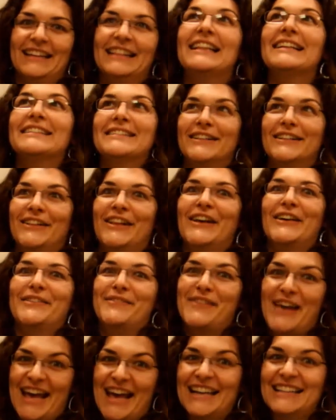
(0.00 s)
That's a lot
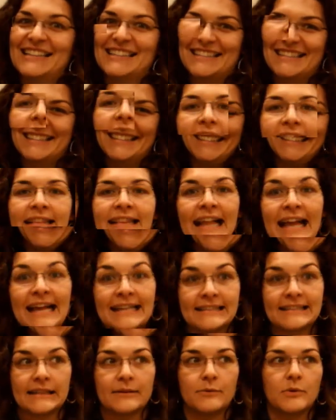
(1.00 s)
of hats. And then
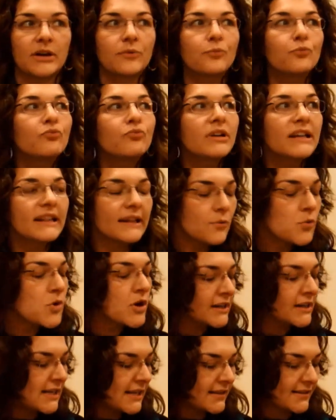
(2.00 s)
lastly, what I really
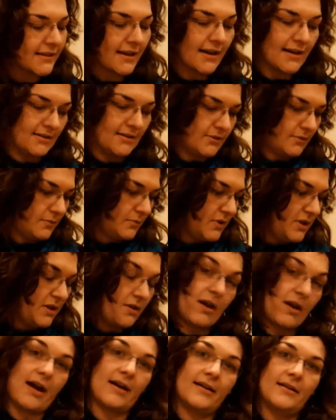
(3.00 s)
want to discuss with
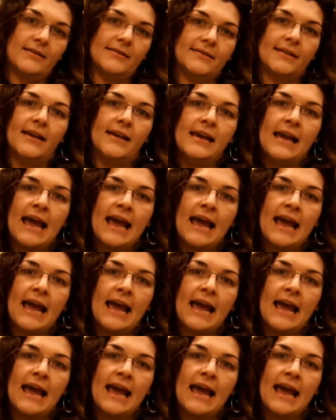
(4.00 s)
you guys